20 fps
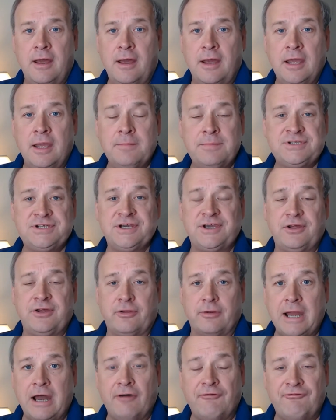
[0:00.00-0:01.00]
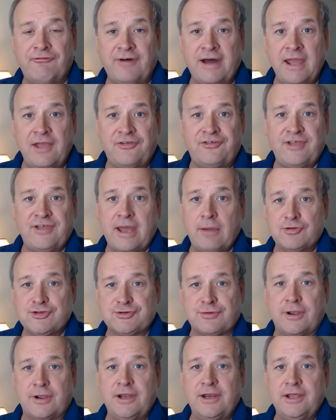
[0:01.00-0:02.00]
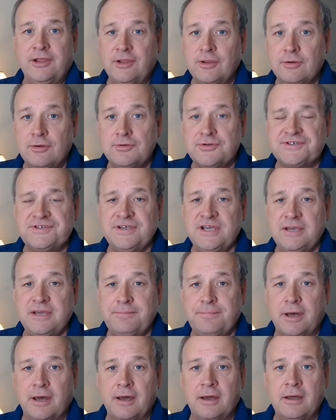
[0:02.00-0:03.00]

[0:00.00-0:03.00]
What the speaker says: in particular how Viasat was trying to use NEPA